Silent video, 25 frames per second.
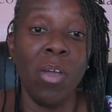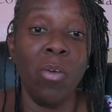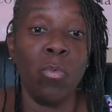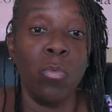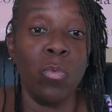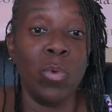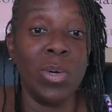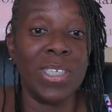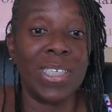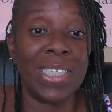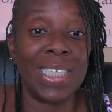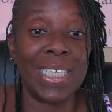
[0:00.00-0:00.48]

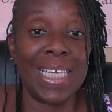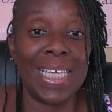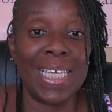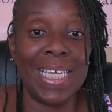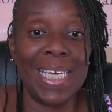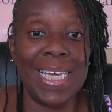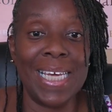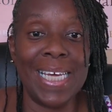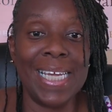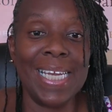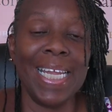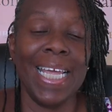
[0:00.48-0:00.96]
Once
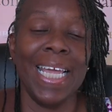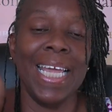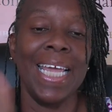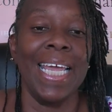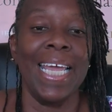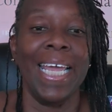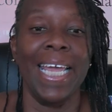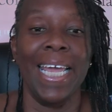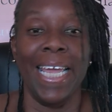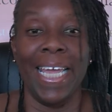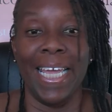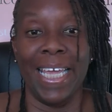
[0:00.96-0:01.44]
again,
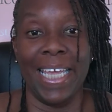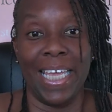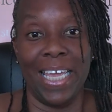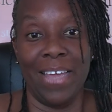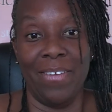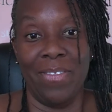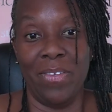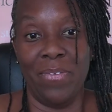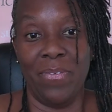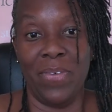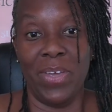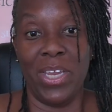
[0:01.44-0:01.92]

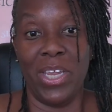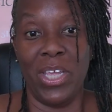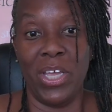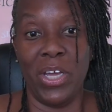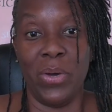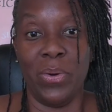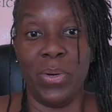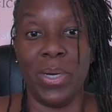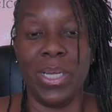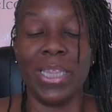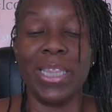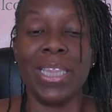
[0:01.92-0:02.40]
give the
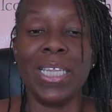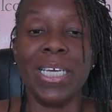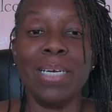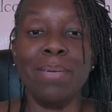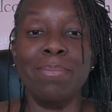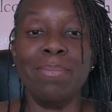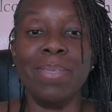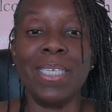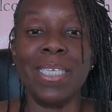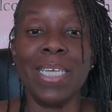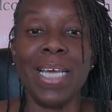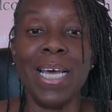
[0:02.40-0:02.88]
video a
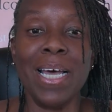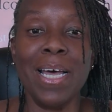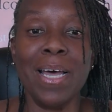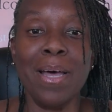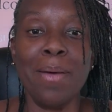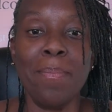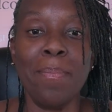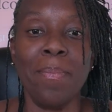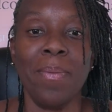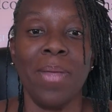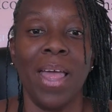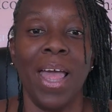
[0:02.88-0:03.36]
thumbs
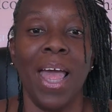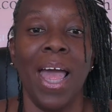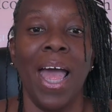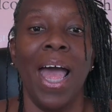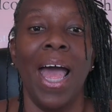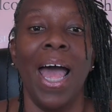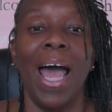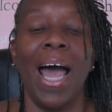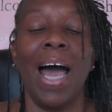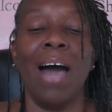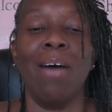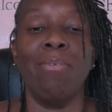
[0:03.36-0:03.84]
up.
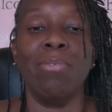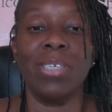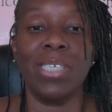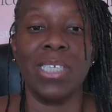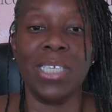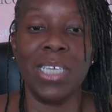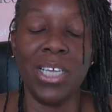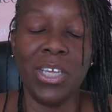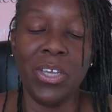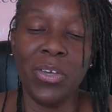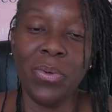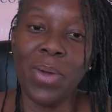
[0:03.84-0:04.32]
I will
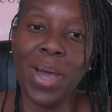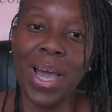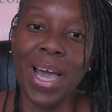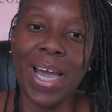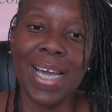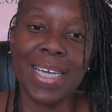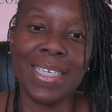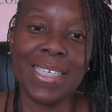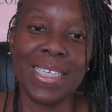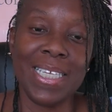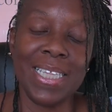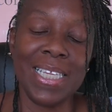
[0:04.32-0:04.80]
see you
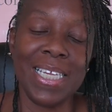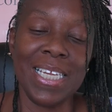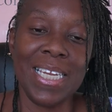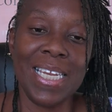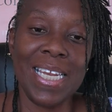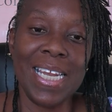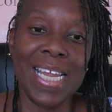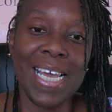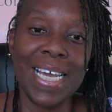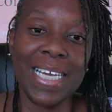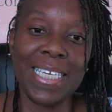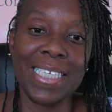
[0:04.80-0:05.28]
guys in the
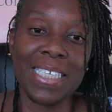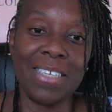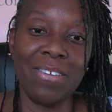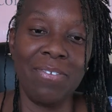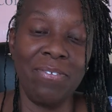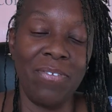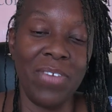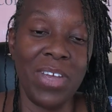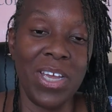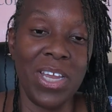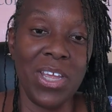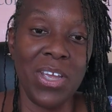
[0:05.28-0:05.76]
next
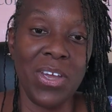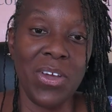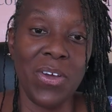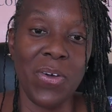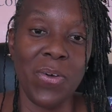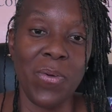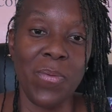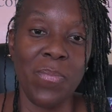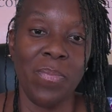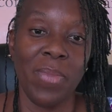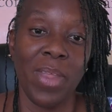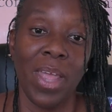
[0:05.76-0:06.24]

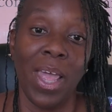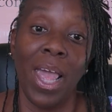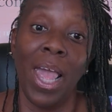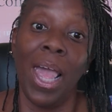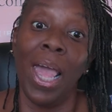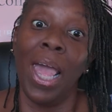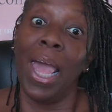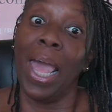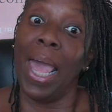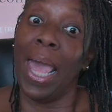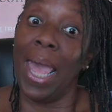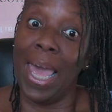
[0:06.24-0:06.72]
video.
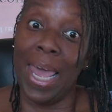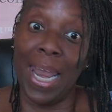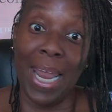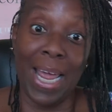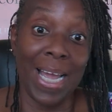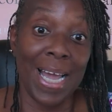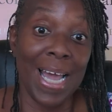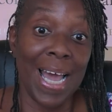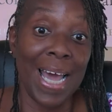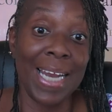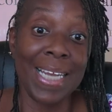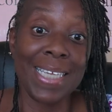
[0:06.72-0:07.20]
And I
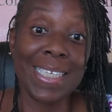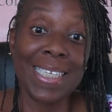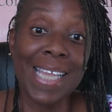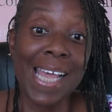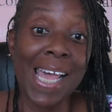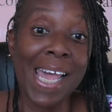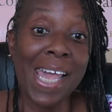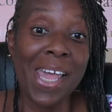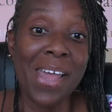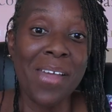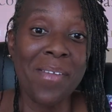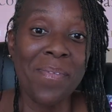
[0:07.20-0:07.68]
gotta
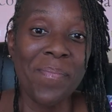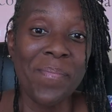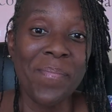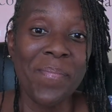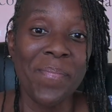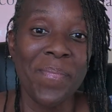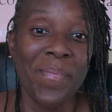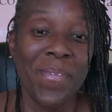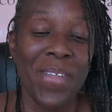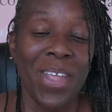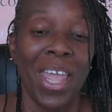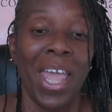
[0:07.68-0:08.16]
say it,
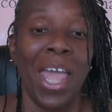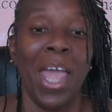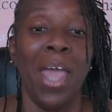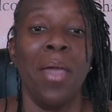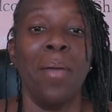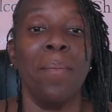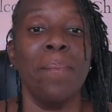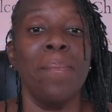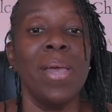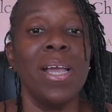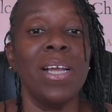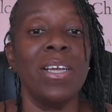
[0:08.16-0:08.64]

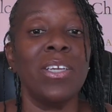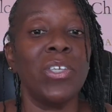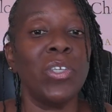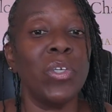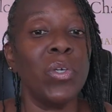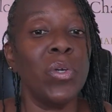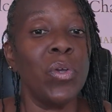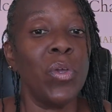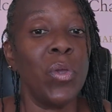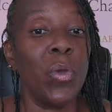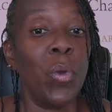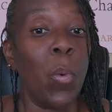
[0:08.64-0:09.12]
make
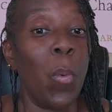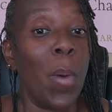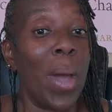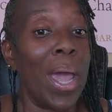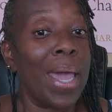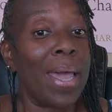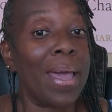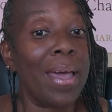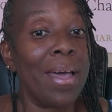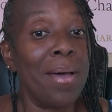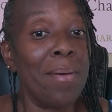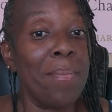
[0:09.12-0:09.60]
sure you
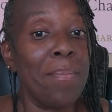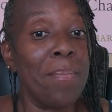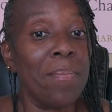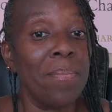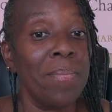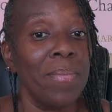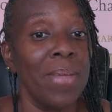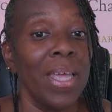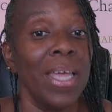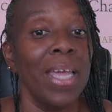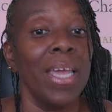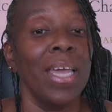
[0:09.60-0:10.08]
wake up
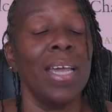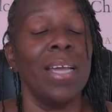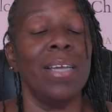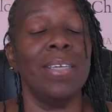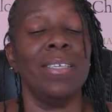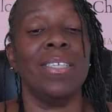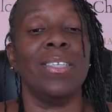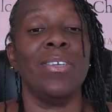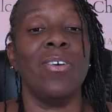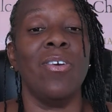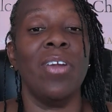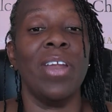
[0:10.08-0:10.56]
and
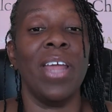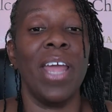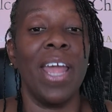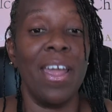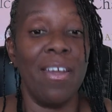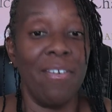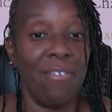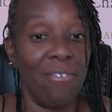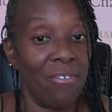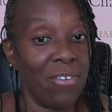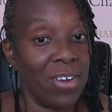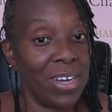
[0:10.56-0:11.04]
start
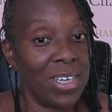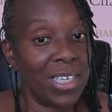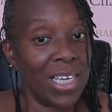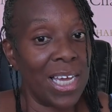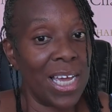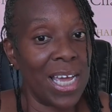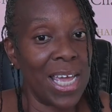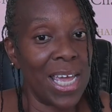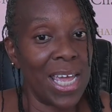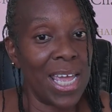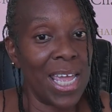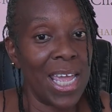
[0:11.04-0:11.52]
every
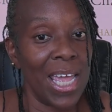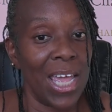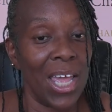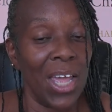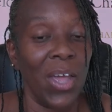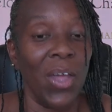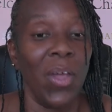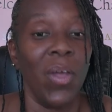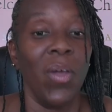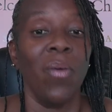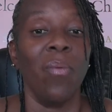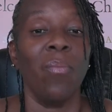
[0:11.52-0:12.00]

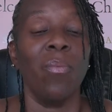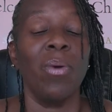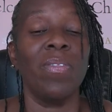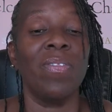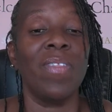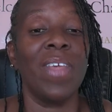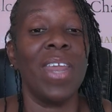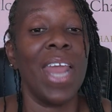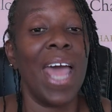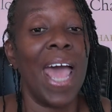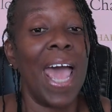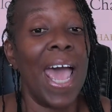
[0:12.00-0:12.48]
day with
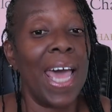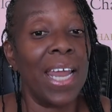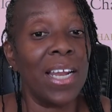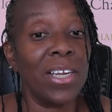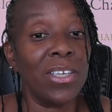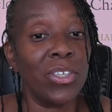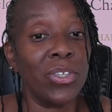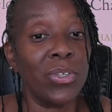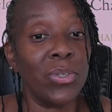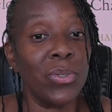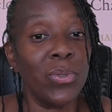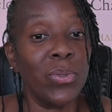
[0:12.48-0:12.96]
an
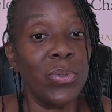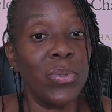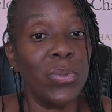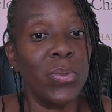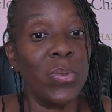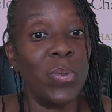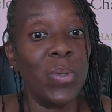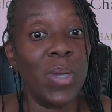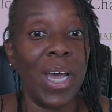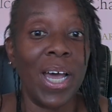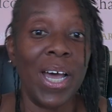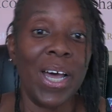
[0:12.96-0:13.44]

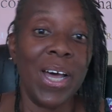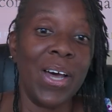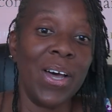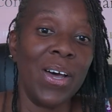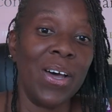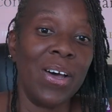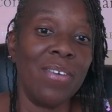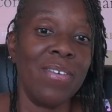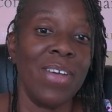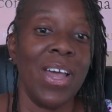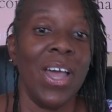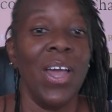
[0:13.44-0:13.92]
attitude
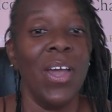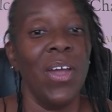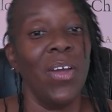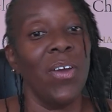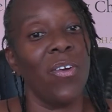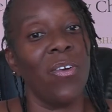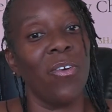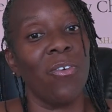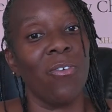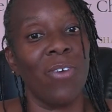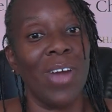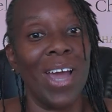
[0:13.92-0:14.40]
of
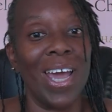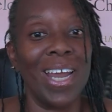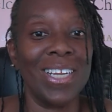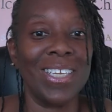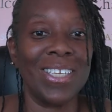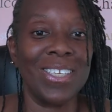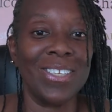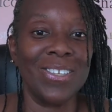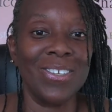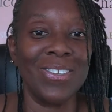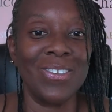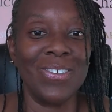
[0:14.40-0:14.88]

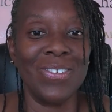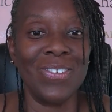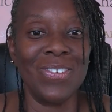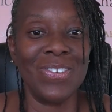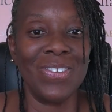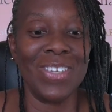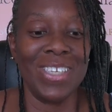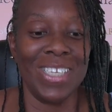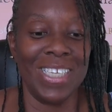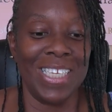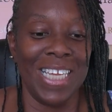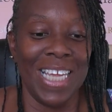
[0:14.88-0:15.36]
gratitude.